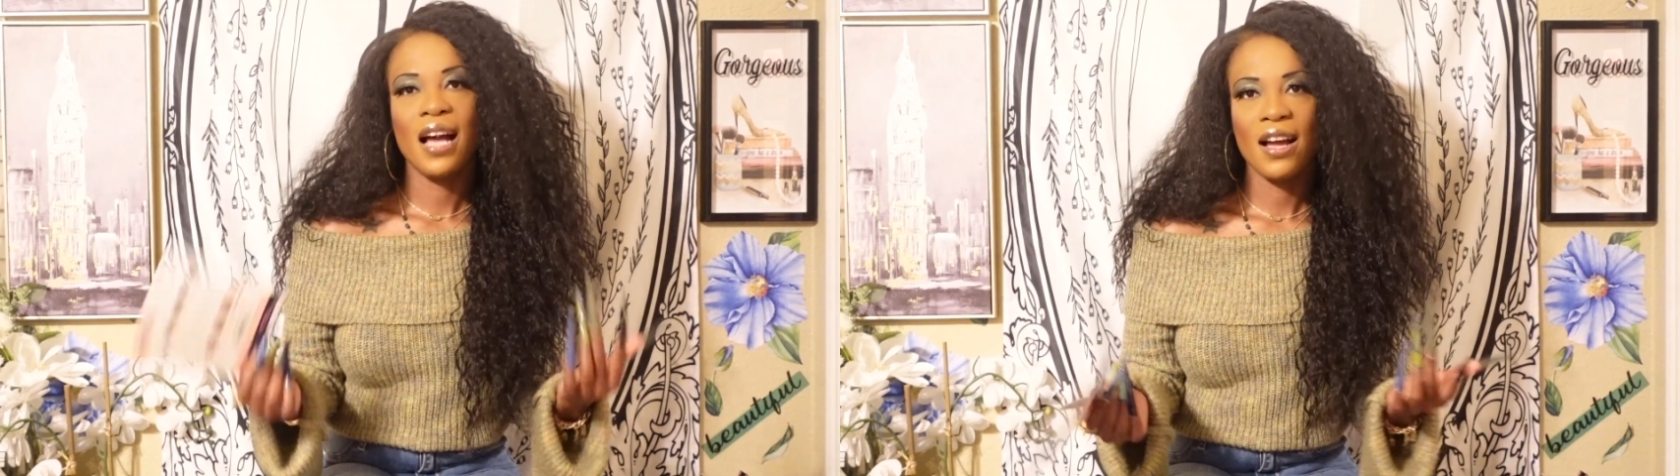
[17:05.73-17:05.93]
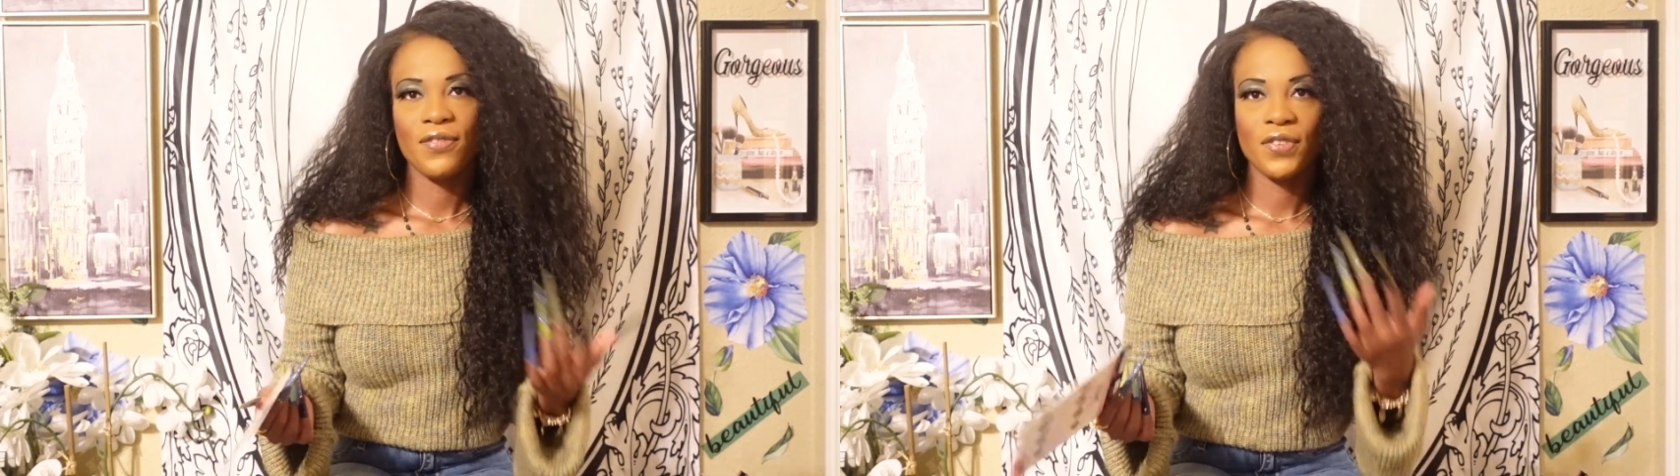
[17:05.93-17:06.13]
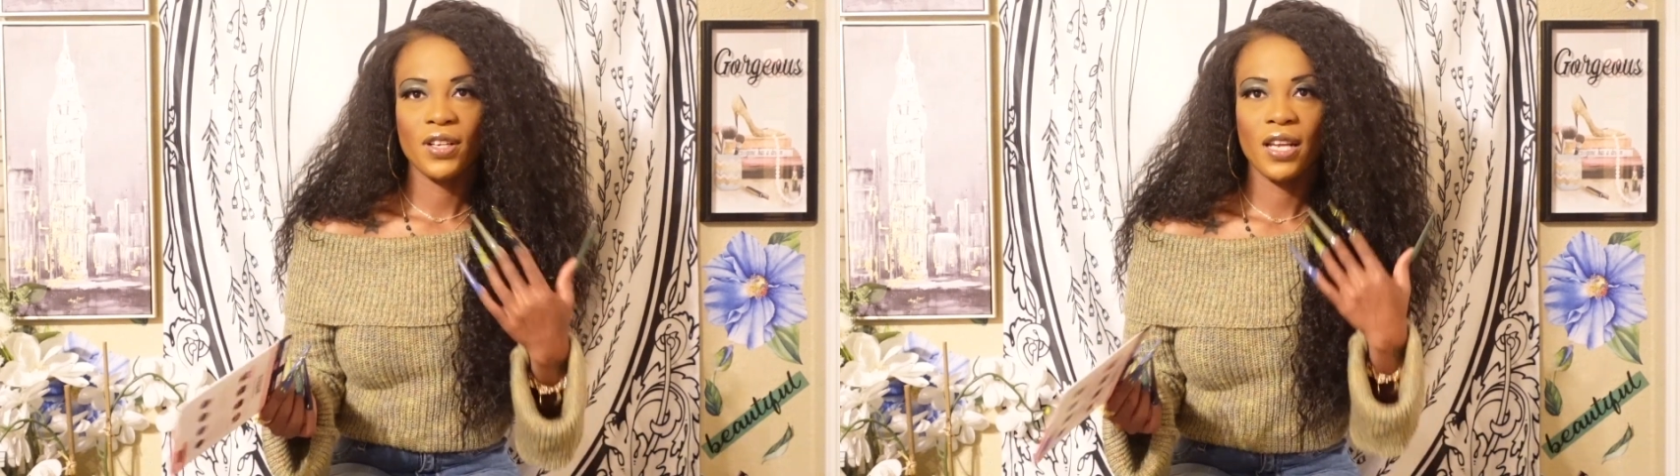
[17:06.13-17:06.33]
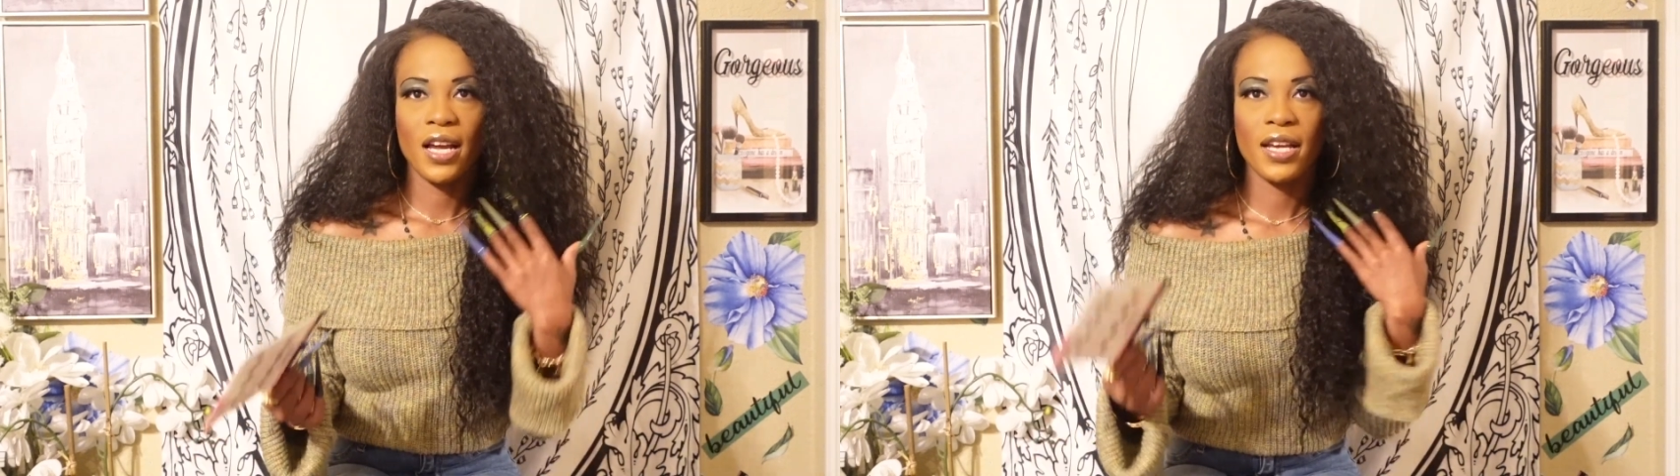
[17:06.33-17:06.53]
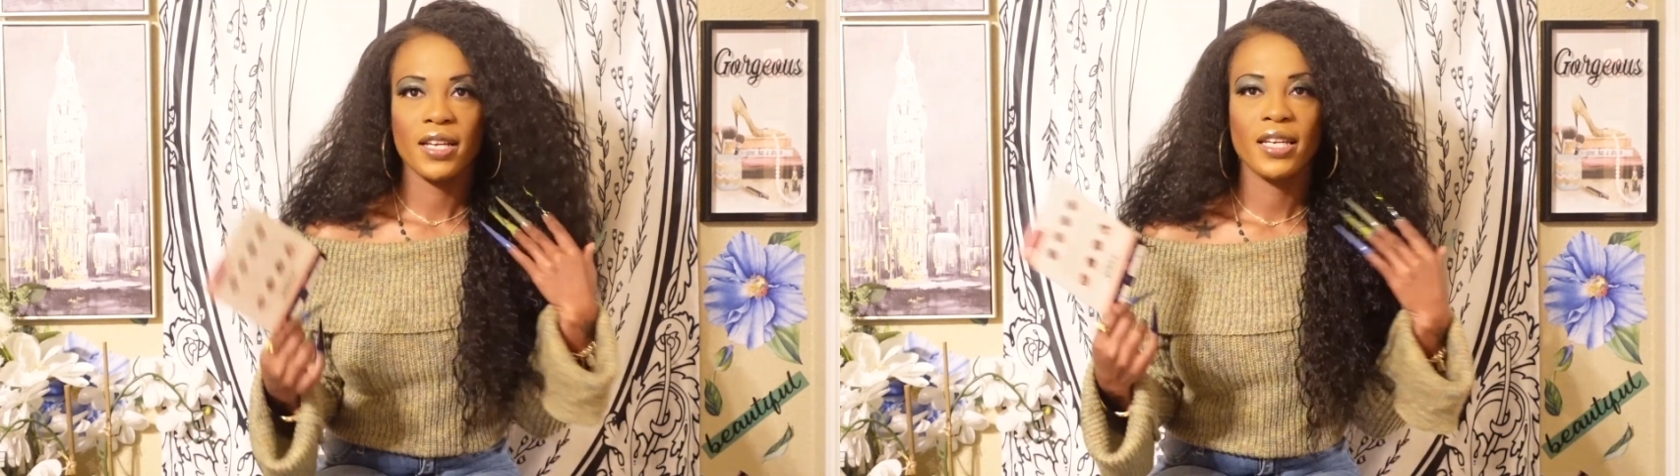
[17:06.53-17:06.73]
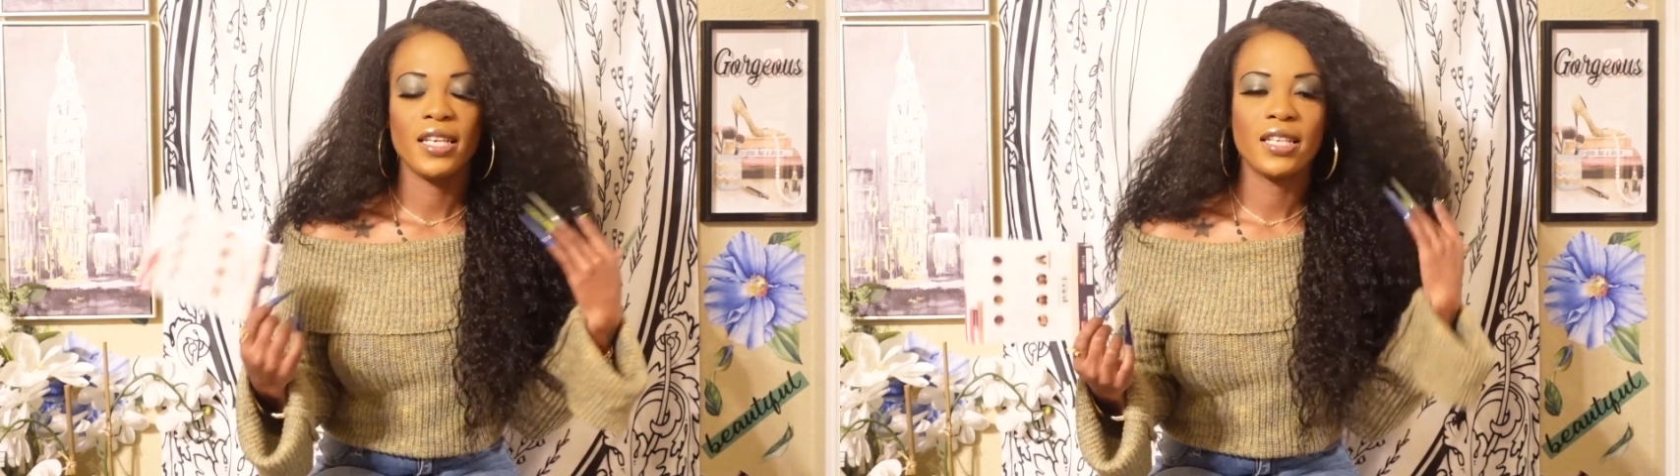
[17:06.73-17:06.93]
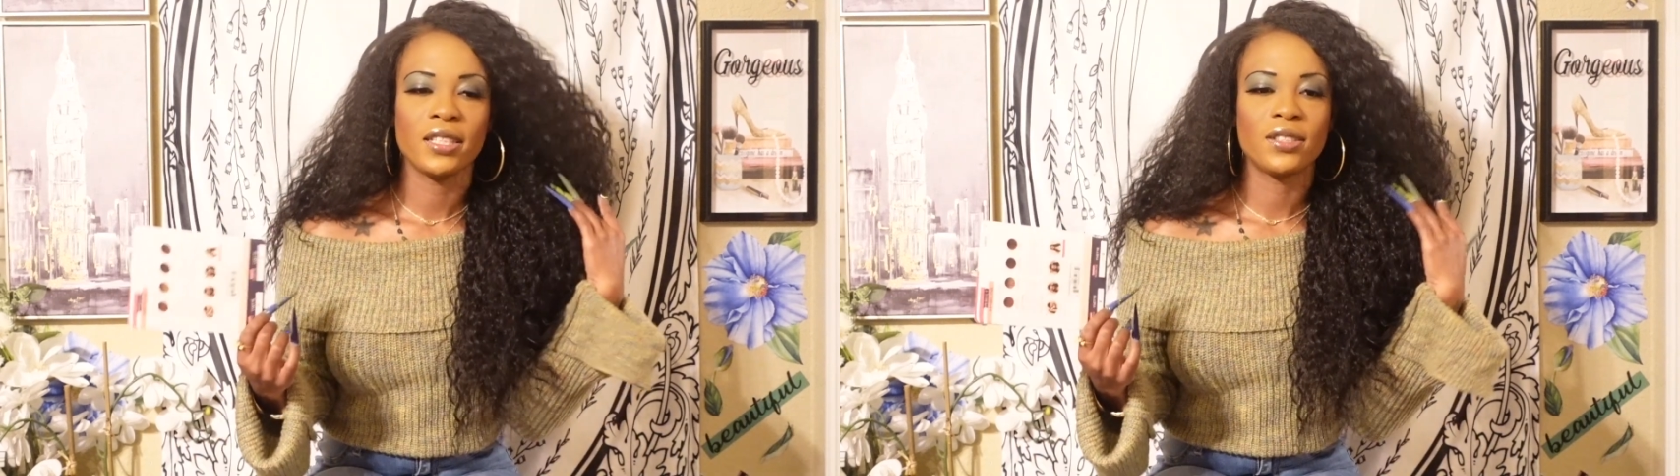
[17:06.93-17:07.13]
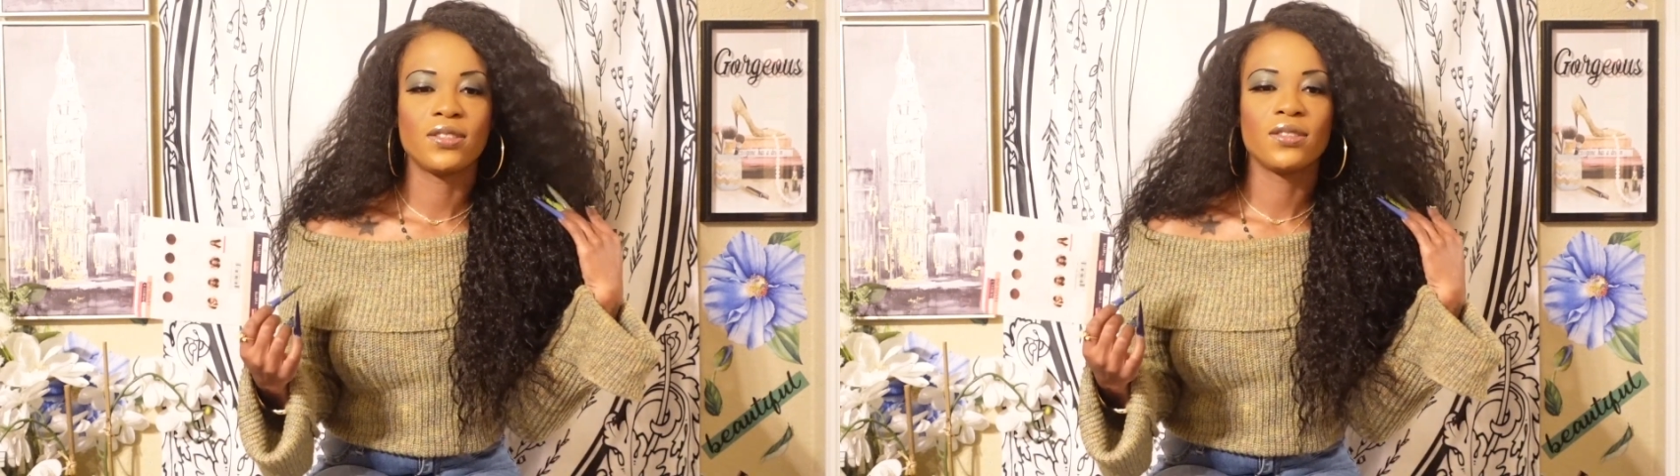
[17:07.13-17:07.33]
I feel like
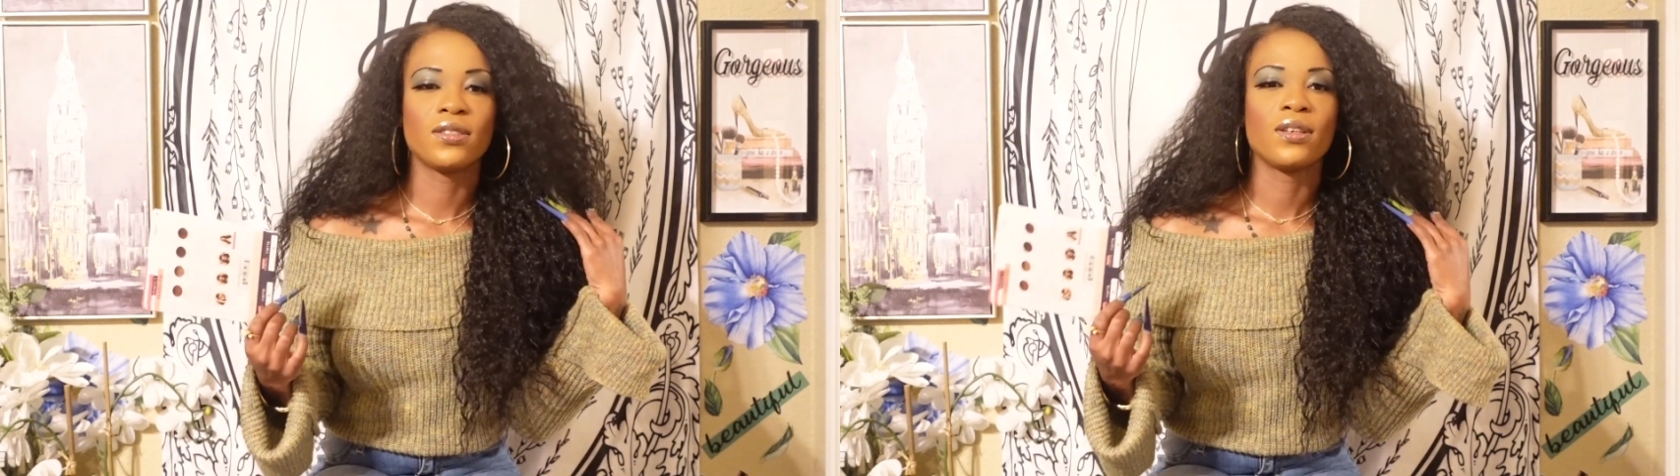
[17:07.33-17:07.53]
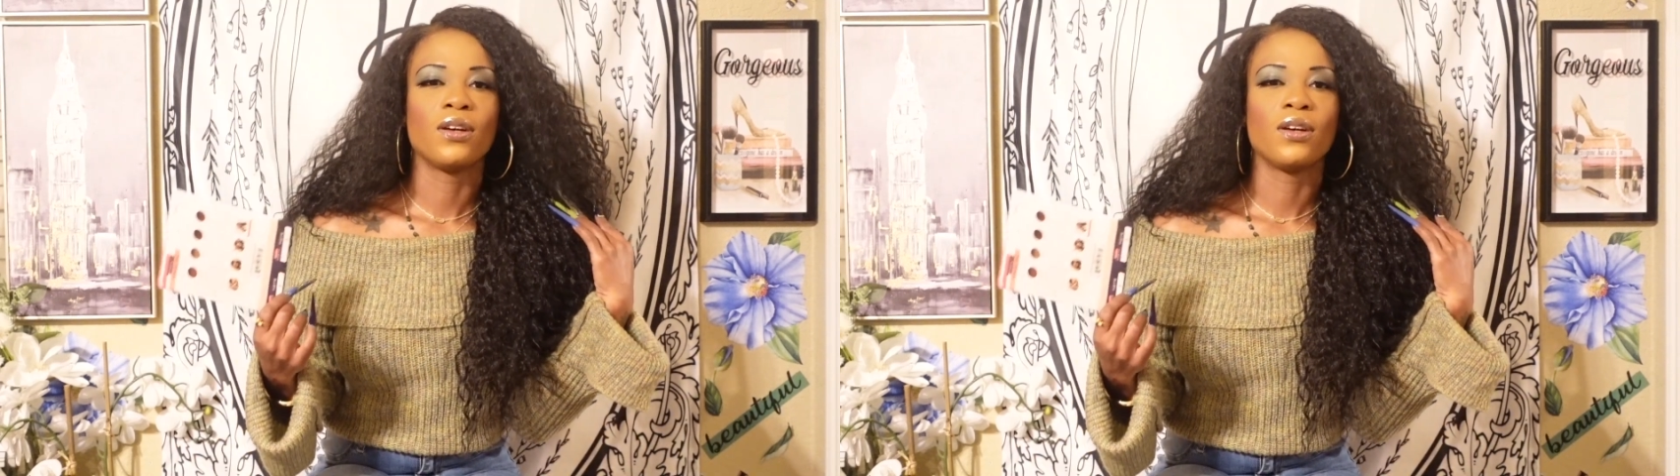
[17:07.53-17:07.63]
it's